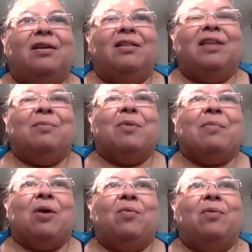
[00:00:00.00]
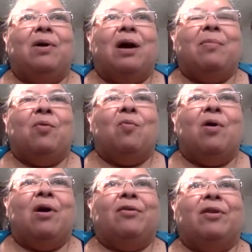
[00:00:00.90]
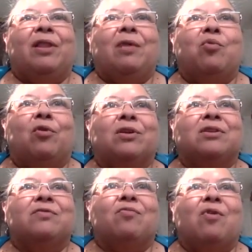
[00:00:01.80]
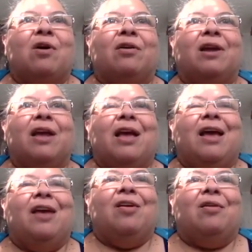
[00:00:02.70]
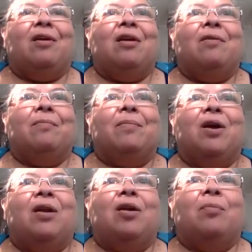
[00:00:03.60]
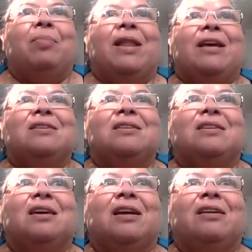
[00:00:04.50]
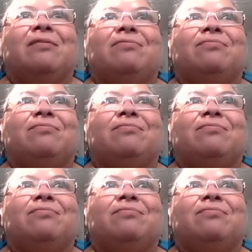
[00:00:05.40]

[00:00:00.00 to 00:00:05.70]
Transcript: theme about water and the importance of water and our place and kind of